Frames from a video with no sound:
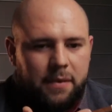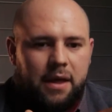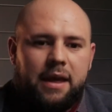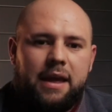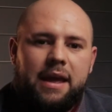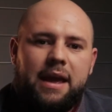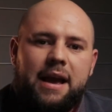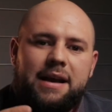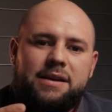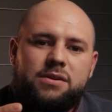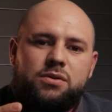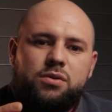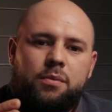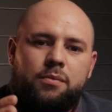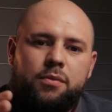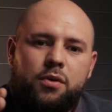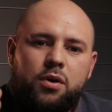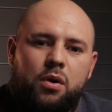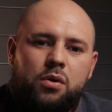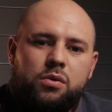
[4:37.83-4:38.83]
it has
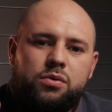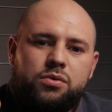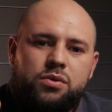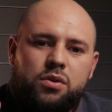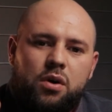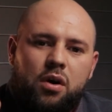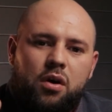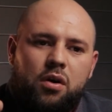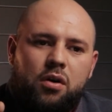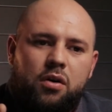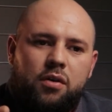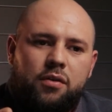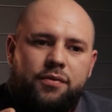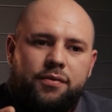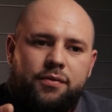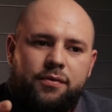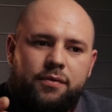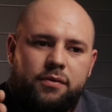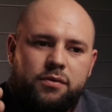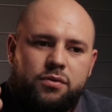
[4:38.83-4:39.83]
some notes of
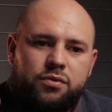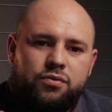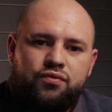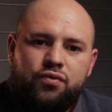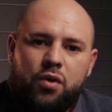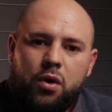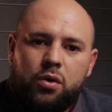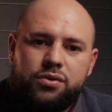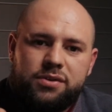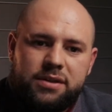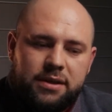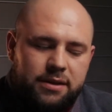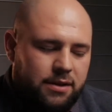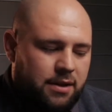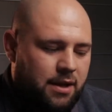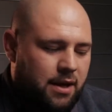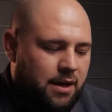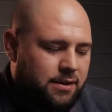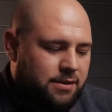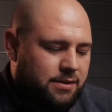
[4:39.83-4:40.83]
roasted
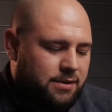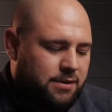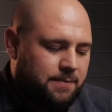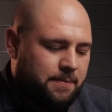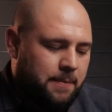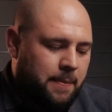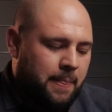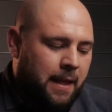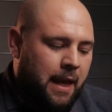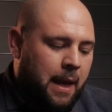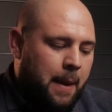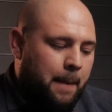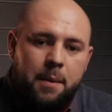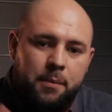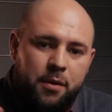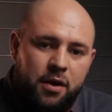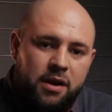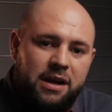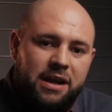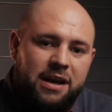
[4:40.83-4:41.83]
nuts. I'm
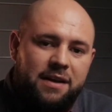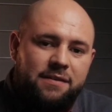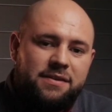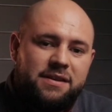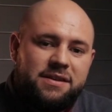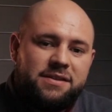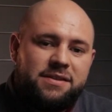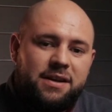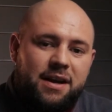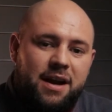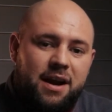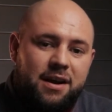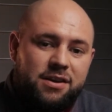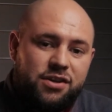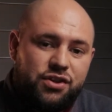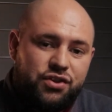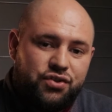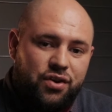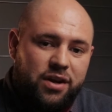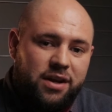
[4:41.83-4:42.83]
gonna give this cigar a
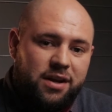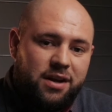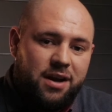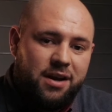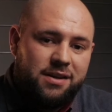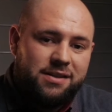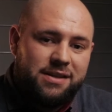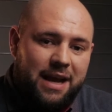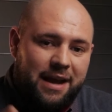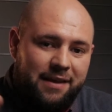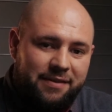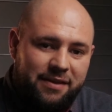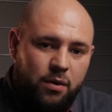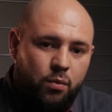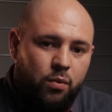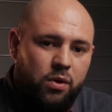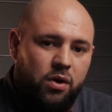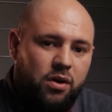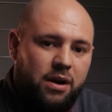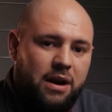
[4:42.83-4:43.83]
straight cut and then
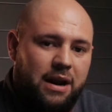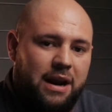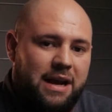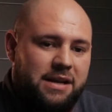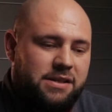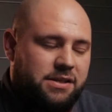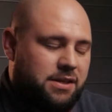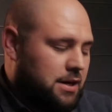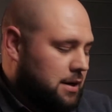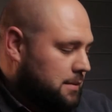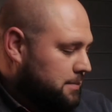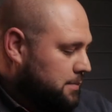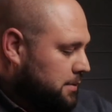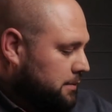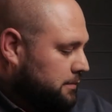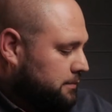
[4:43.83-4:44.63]
we're gonna light it up.